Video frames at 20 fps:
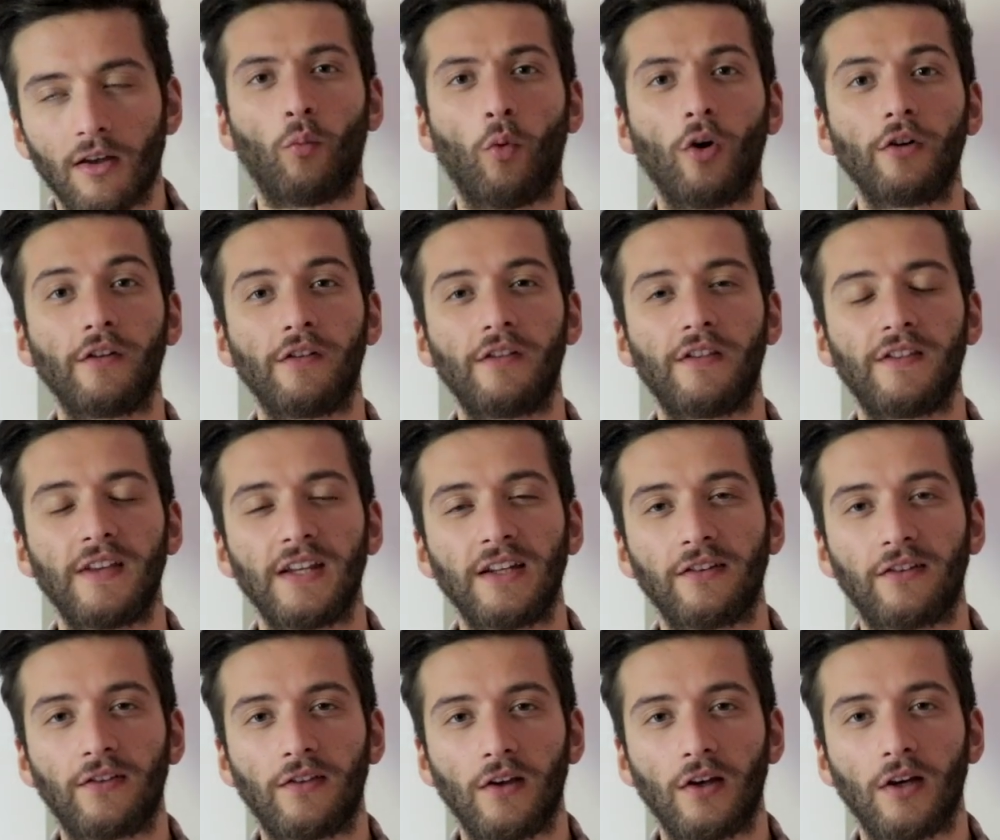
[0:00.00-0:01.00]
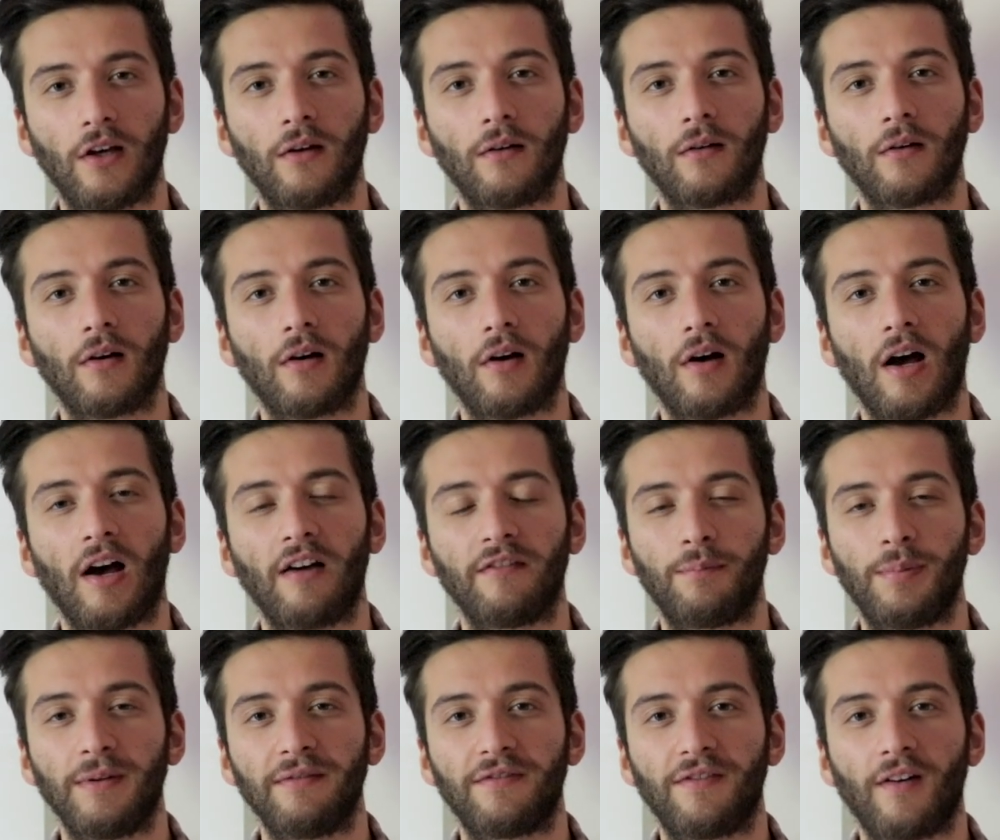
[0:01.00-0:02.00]
One of the things that
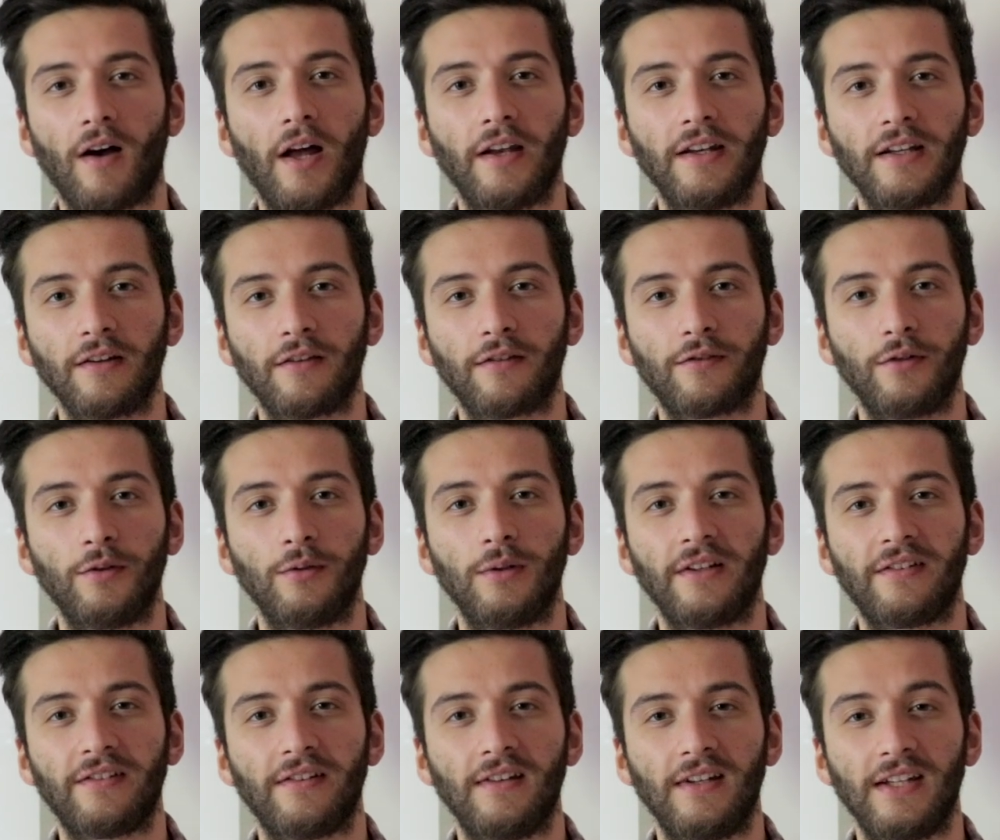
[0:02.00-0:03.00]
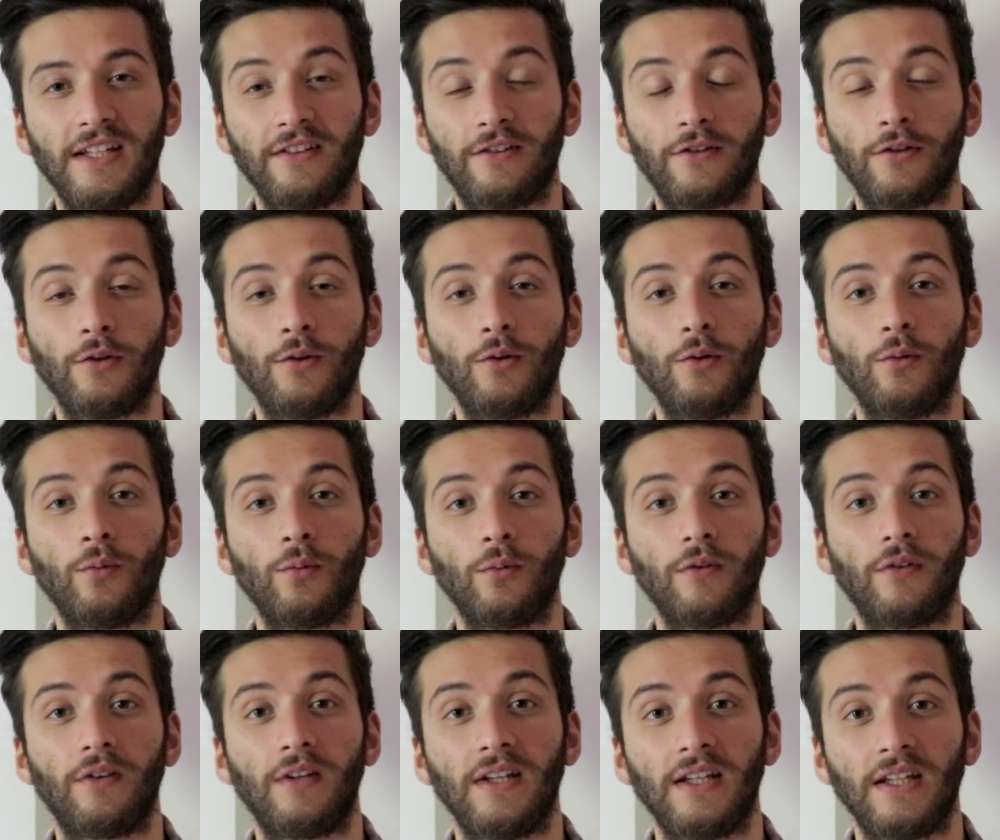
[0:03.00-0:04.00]
I've been finding through listening to
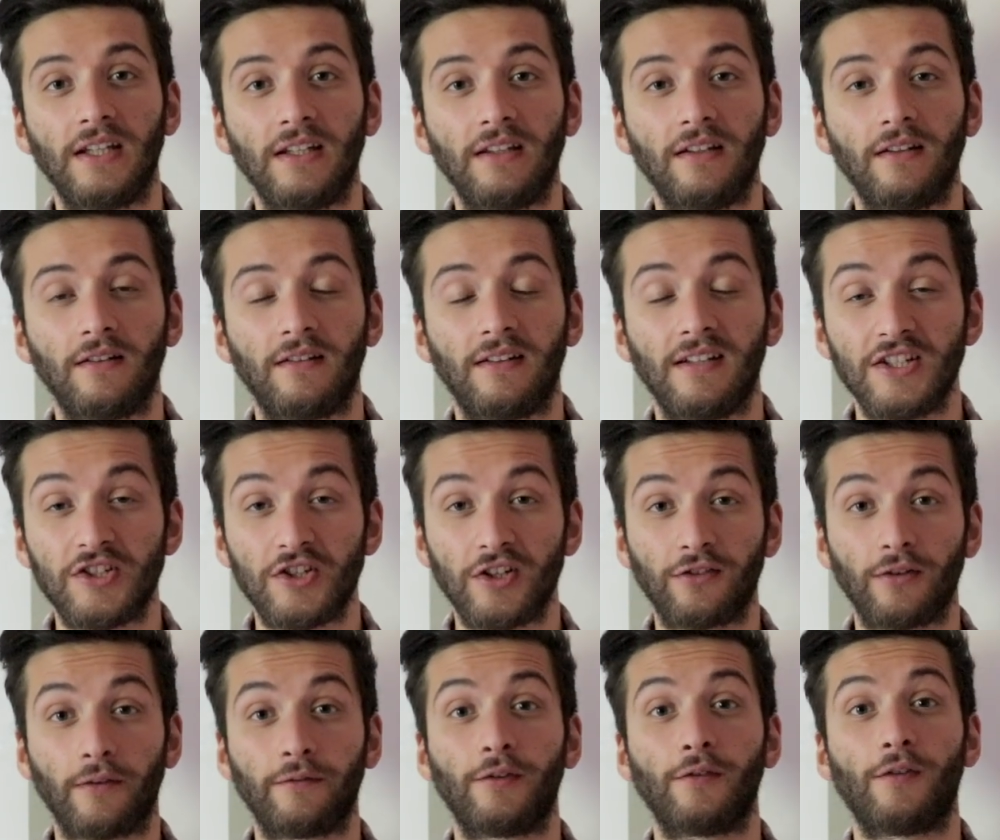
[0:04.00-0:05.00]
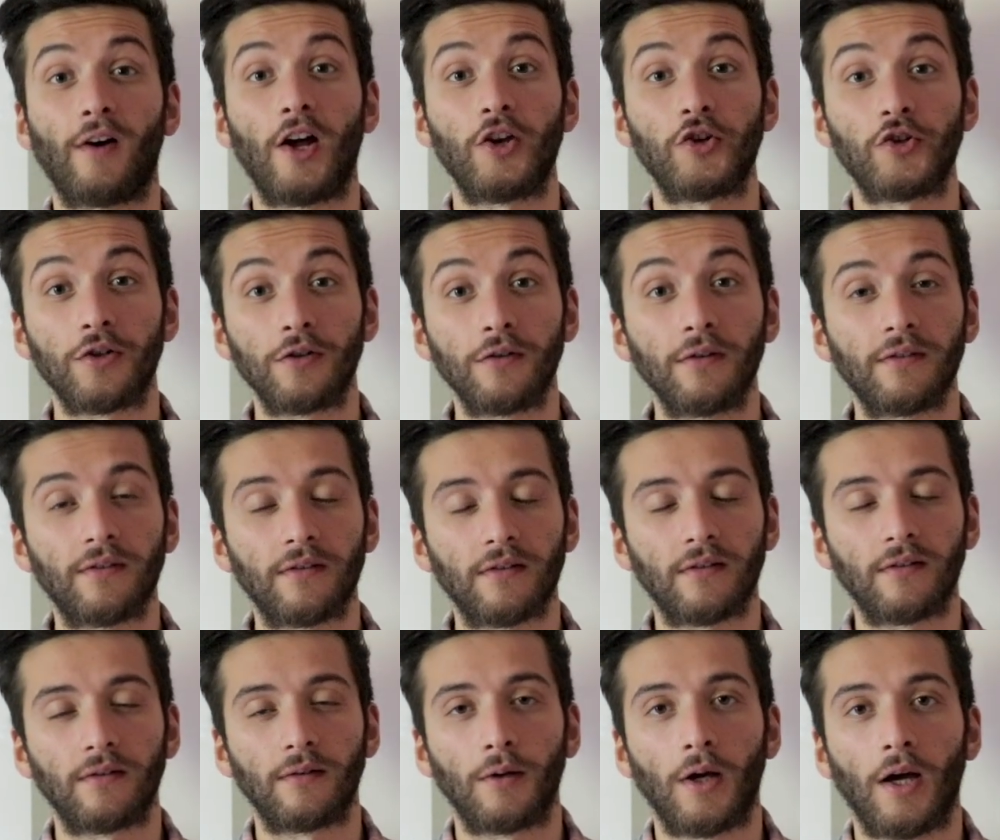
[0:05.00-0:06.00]
the teachings of divine truth
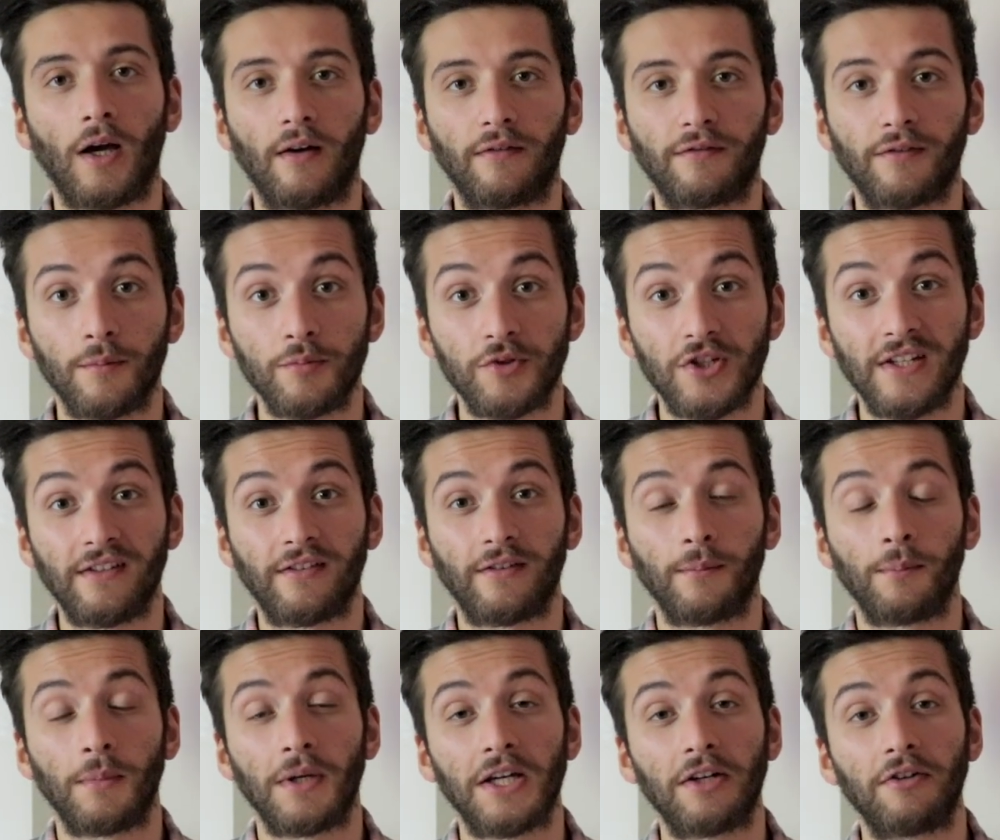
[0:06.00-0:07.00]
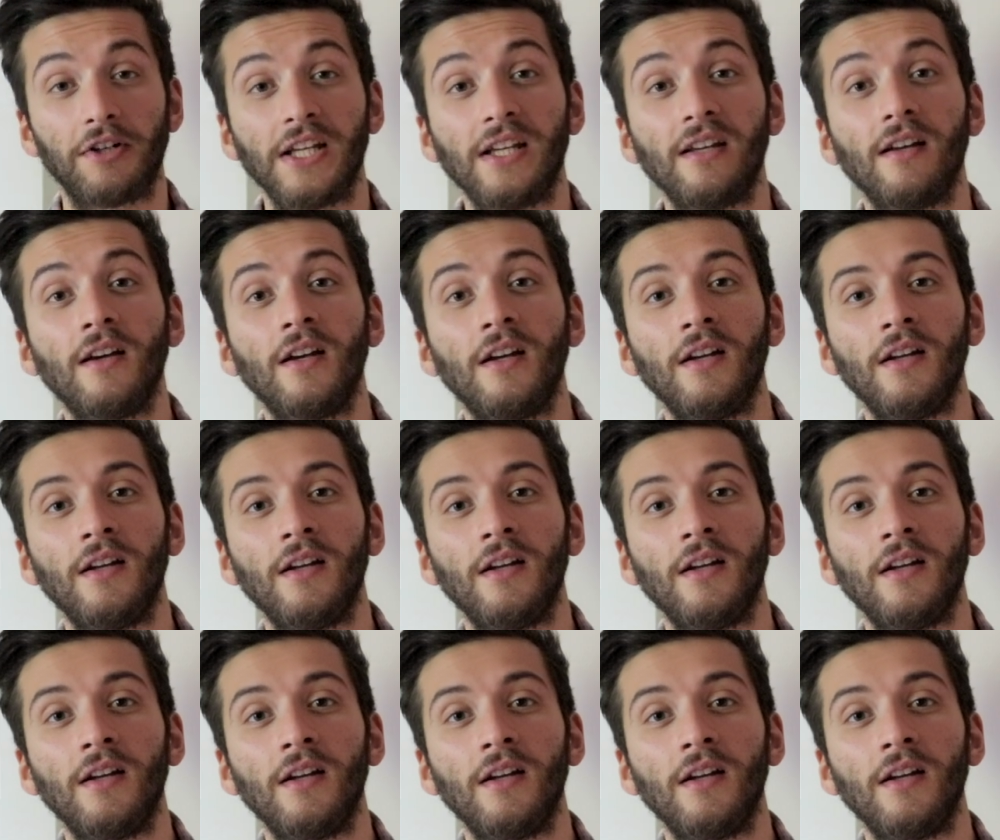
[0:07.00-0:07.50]
uh, from Jesus and Mary,